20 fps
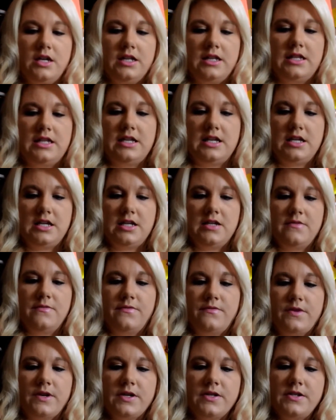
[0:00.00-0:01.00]
the
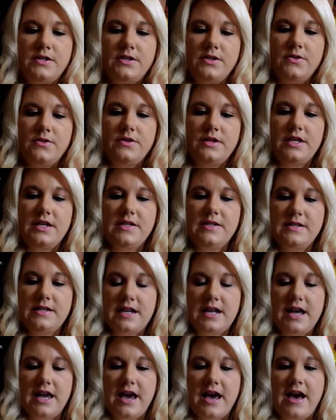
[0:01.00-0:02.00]
first 2 things that
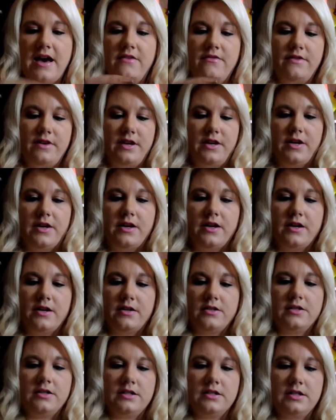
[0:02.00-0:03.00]
I have here
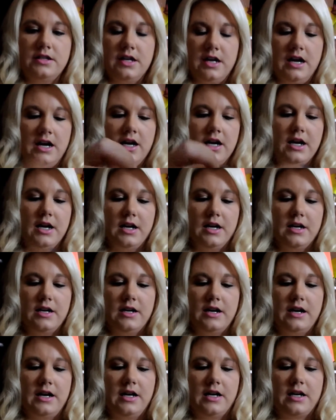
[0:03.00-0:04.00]
are
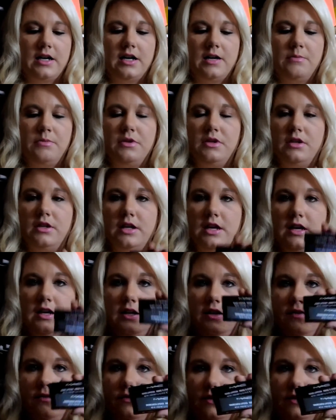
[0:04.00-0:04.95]
a couple of